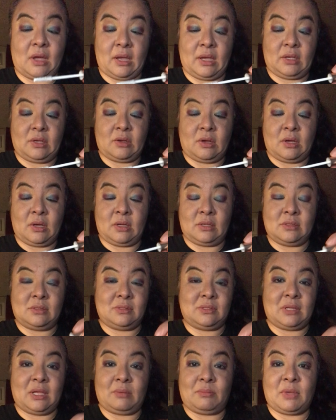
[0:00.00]

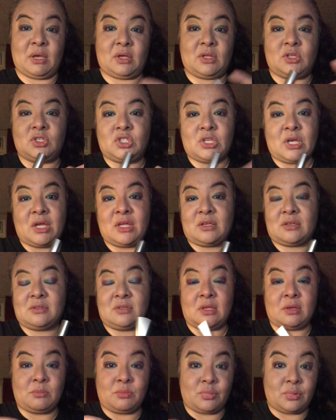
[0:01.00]
icons like Michael
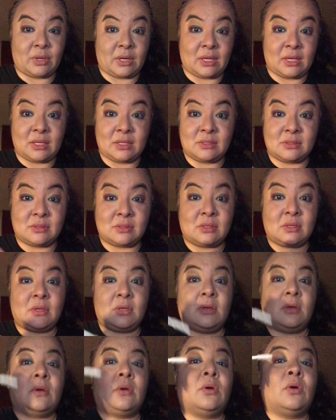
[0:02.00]
Jackson, Prince,
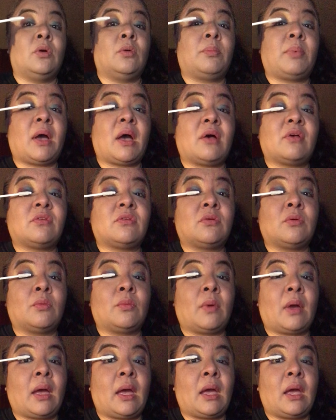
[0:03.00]
who passed
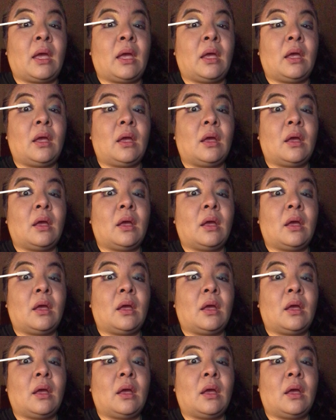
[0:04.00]
away,